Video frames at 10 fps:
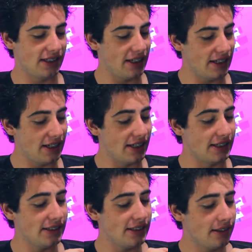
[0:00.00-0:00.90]
It
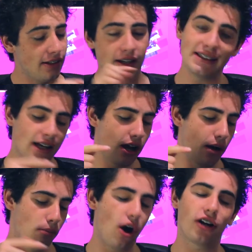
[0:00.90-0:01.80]
is
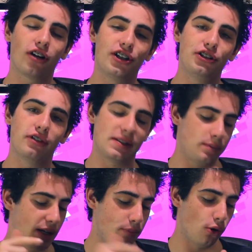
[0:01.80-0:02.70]
a micro
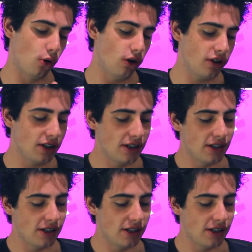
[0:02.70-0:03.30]
USB port.